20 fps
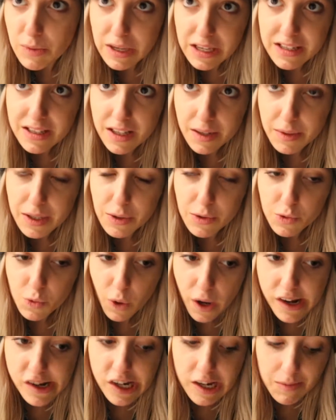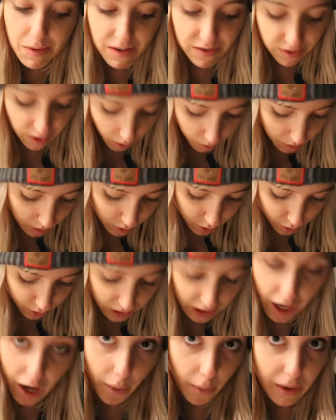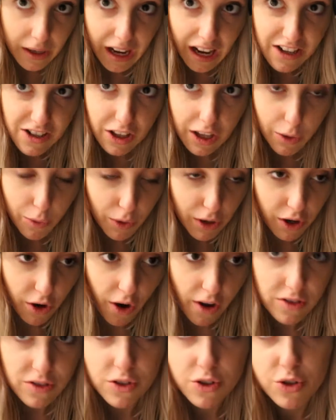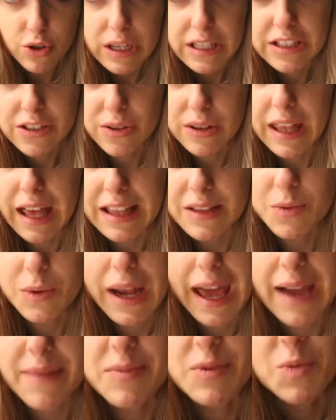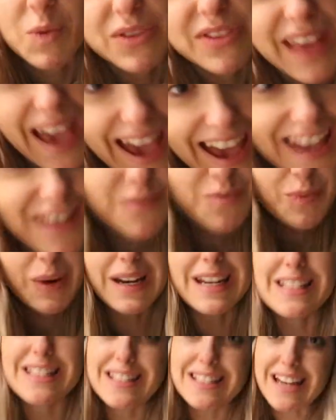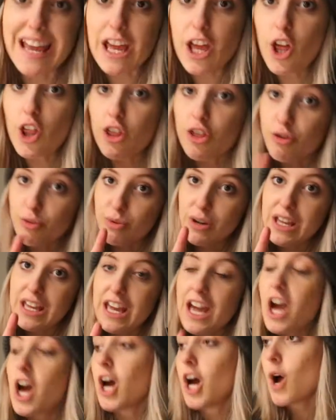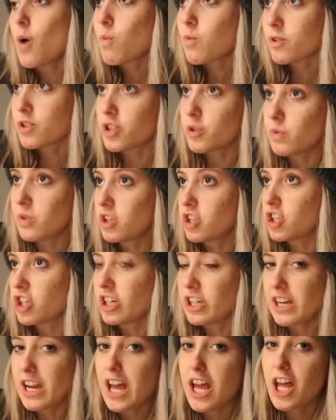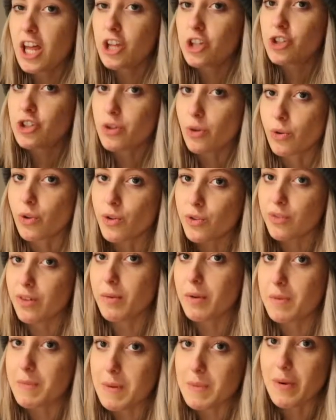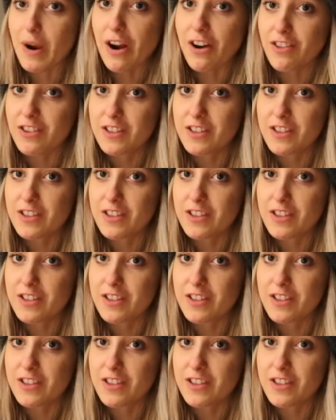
because somebody was watching me film. It was really awkward. I had to like run across the street. So that's what happened with that. But it's day 3. We're doing good. Don't know if I'm gonna be proud of